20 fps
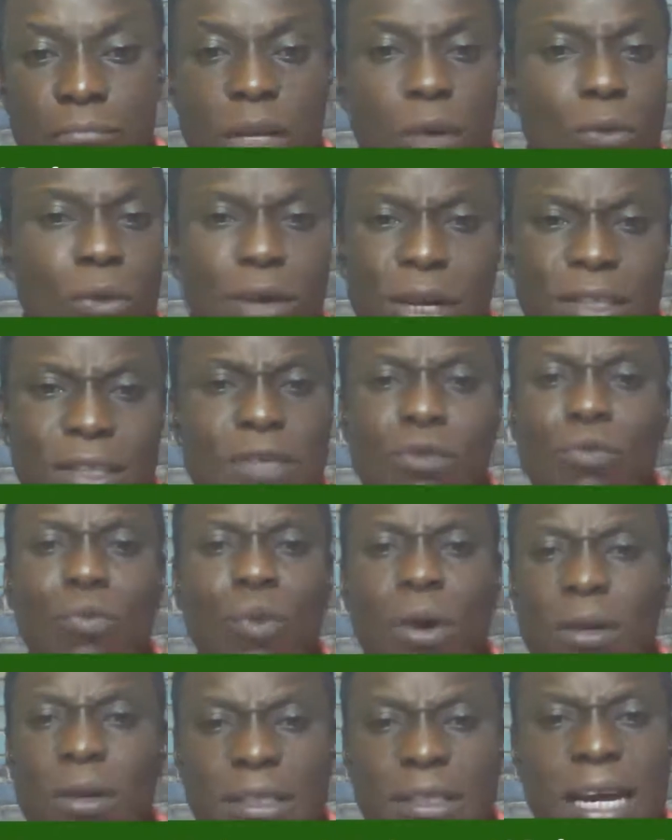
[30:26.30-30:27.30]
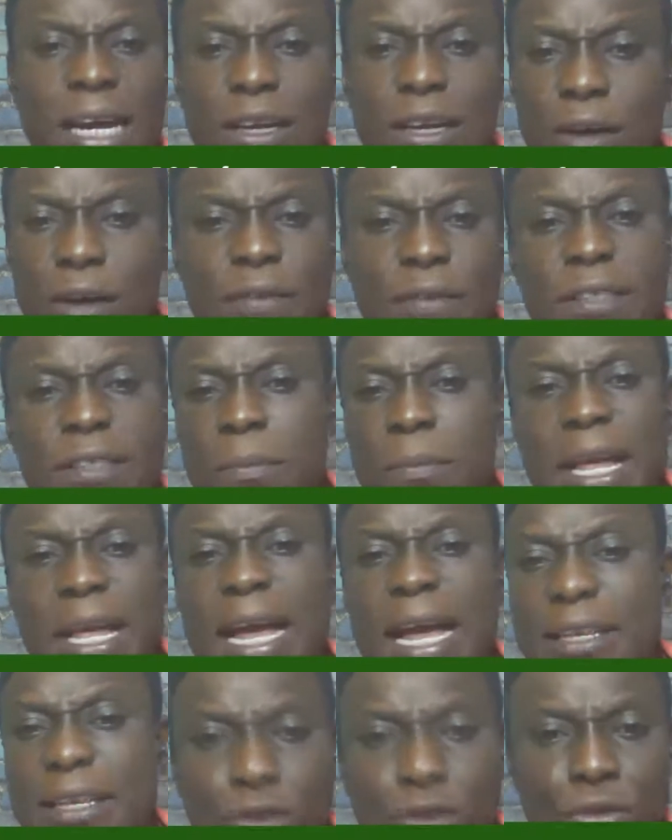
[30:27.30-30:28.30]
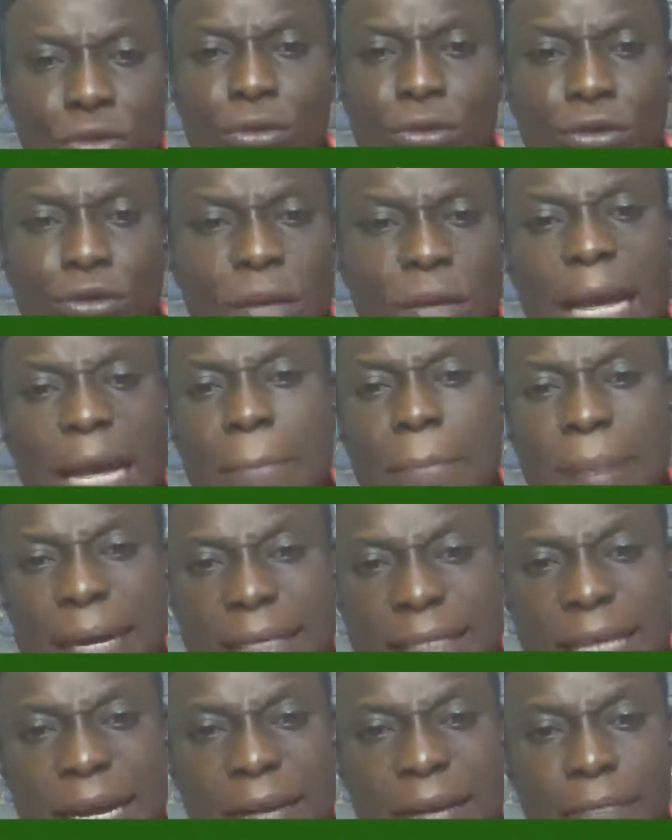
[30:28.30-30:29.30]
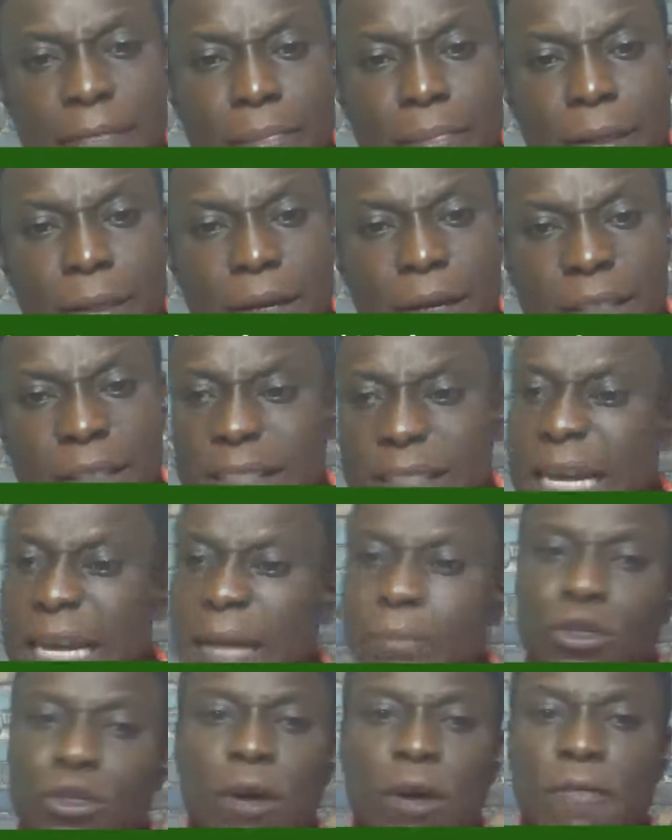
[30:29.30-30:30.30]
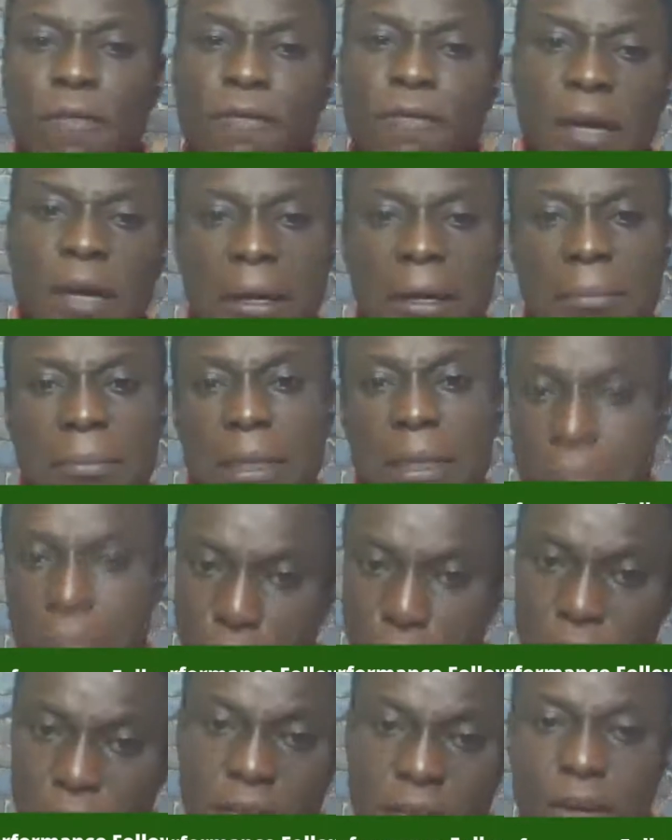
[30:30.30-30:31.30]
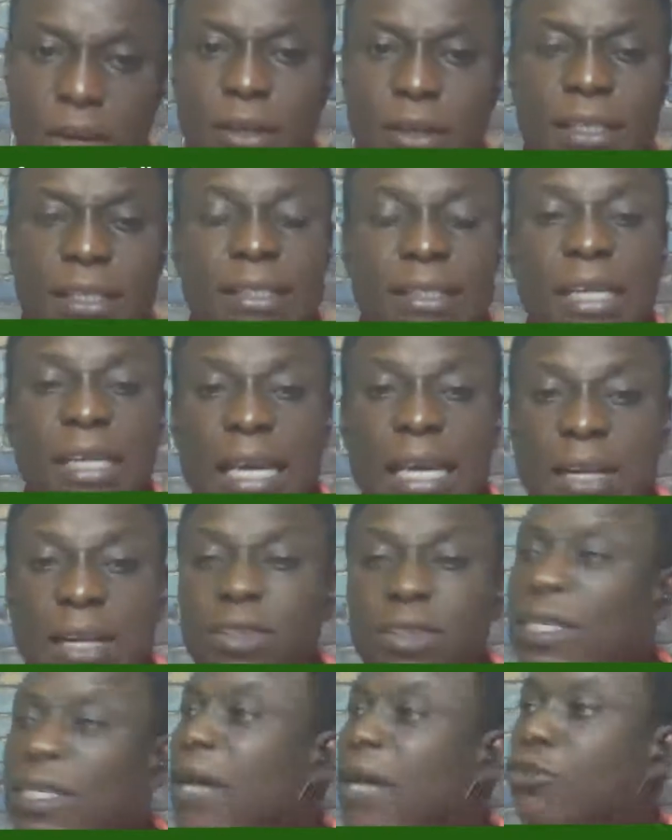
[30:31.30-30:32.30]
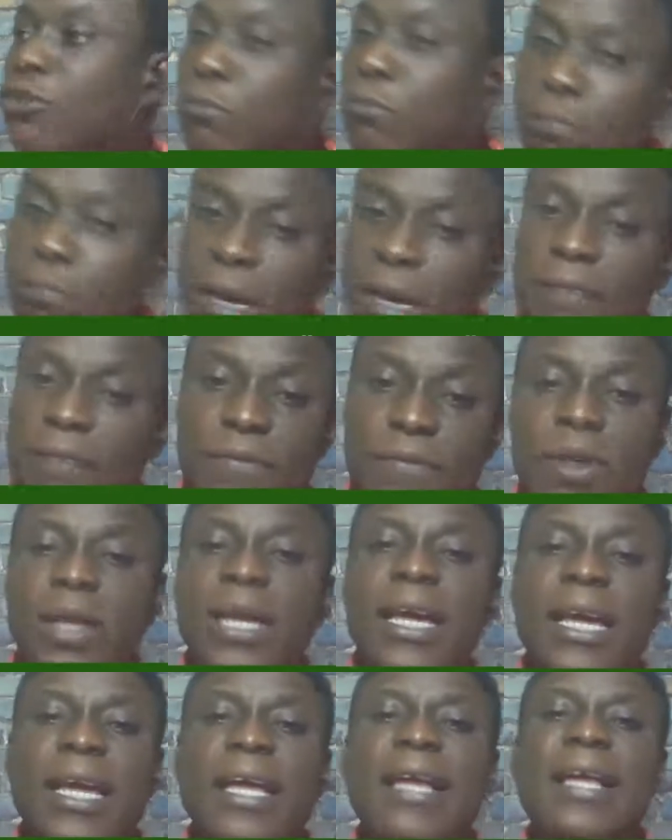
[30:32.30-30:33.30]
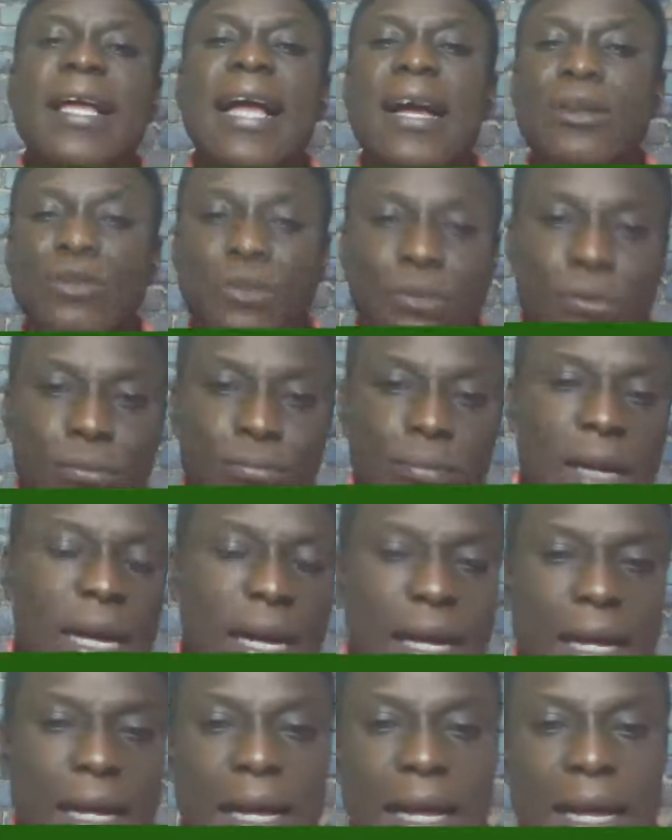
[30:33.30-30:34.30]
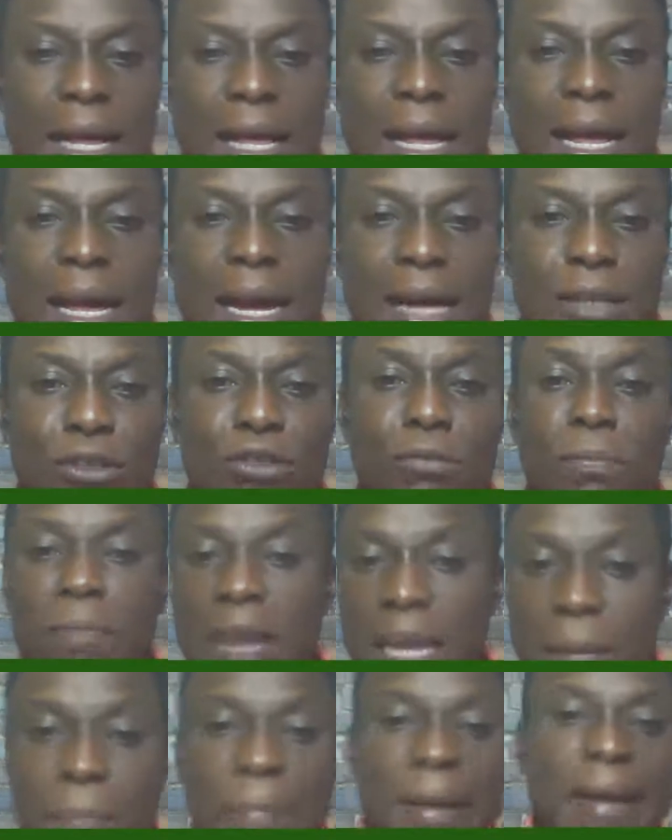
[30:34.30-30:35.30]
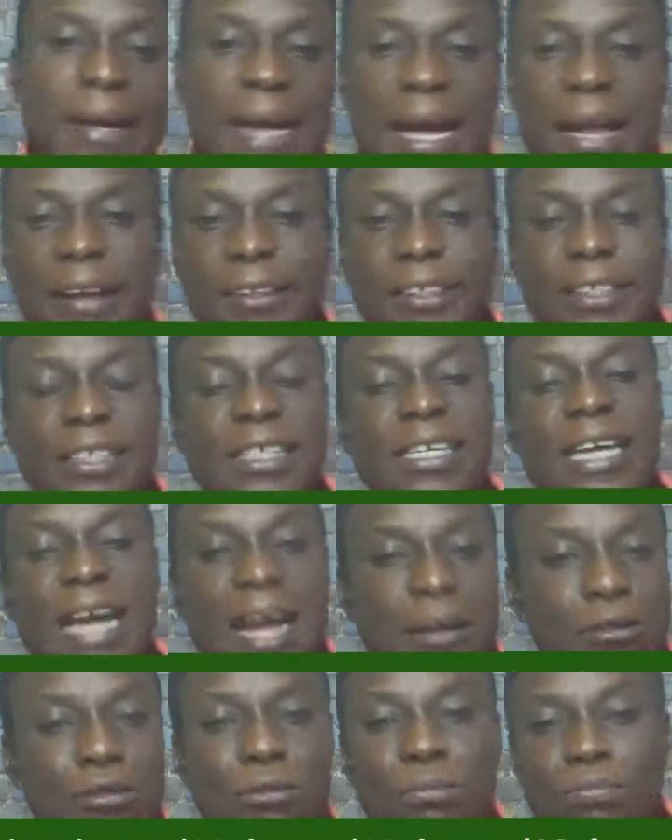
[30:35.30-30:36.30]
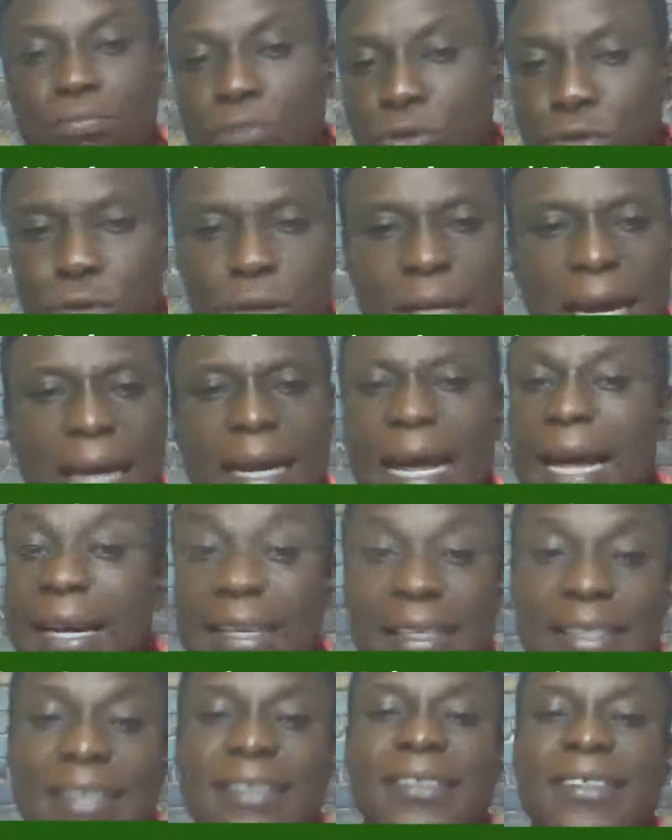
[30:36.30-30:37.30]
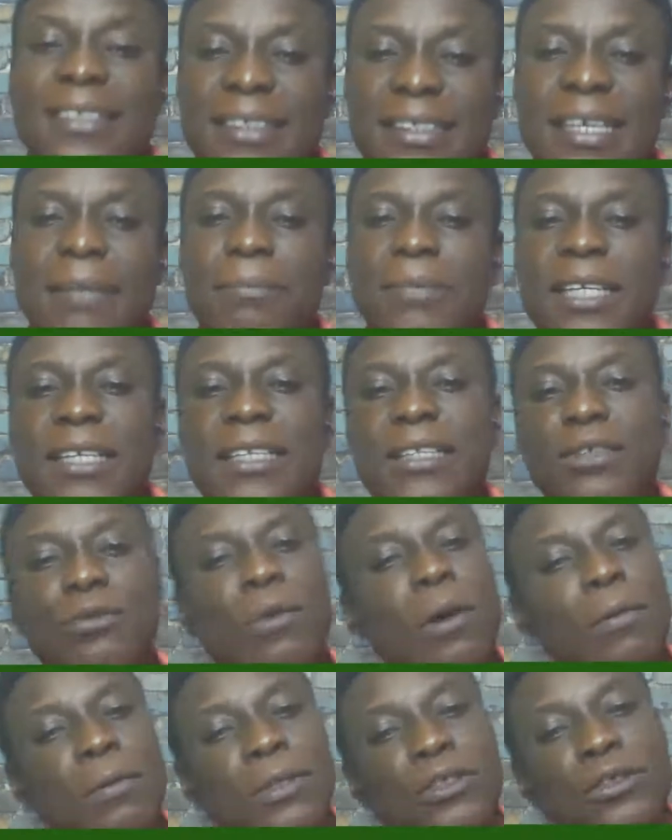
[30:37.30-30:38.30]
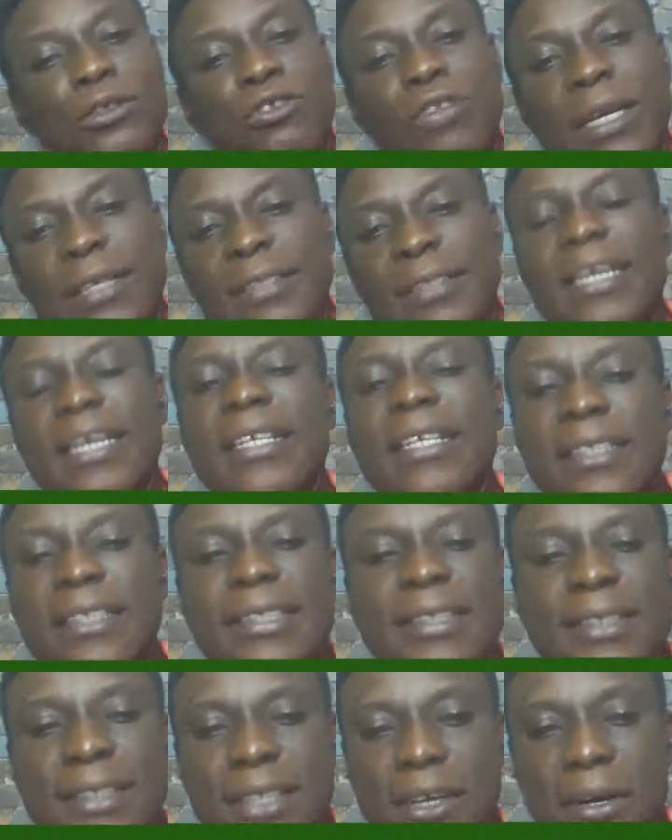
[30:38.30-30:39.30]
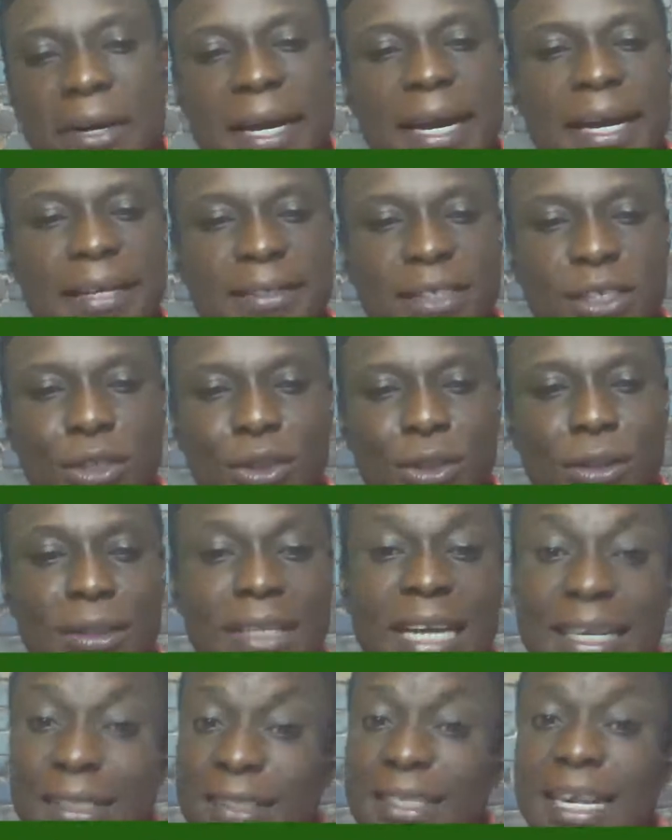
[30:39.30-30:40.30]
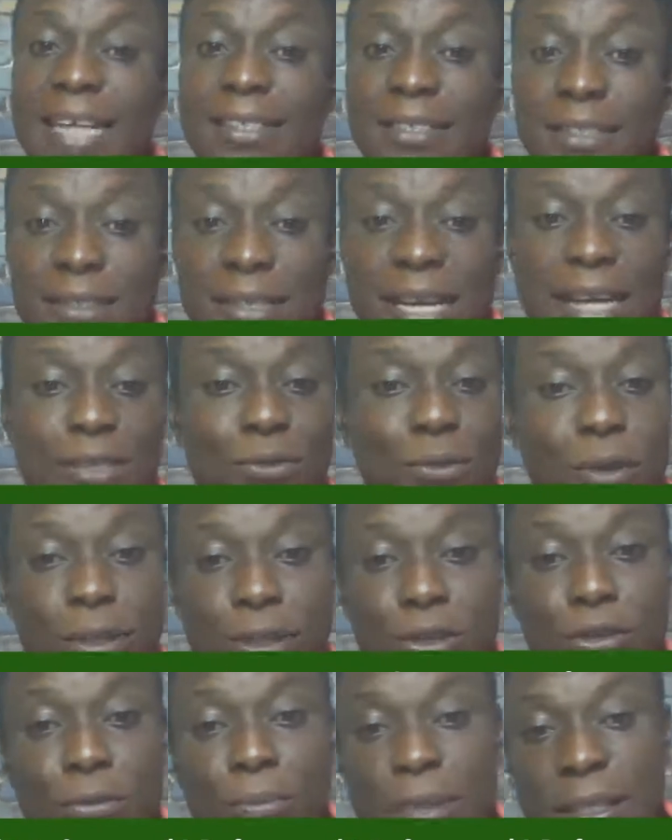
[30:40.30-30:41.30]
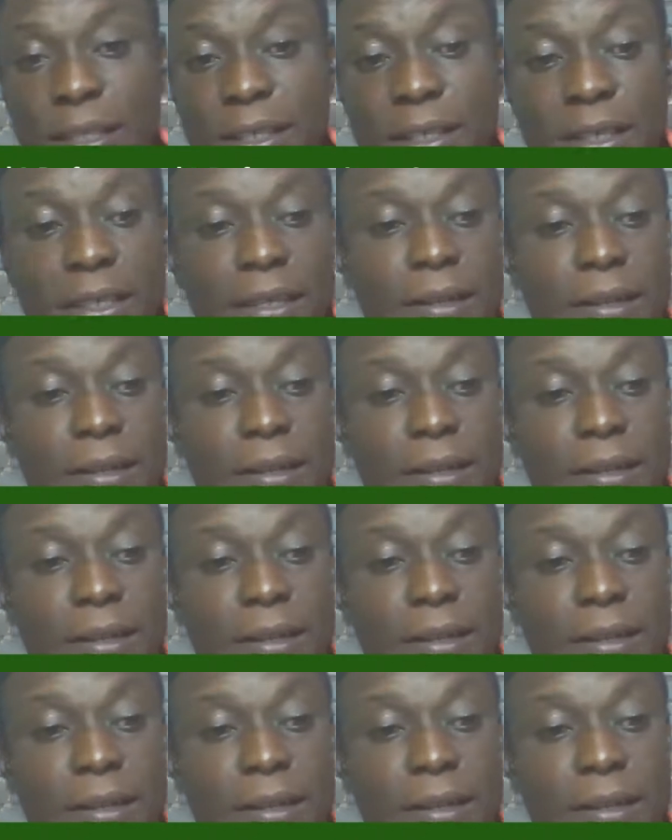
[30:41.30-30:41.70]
who doesn't want any of his players to get better in terms of improving on his skills, how to play free kick, how to play penalty, how to do that. And the same thing is what we should translate into the organization. That's what it should be.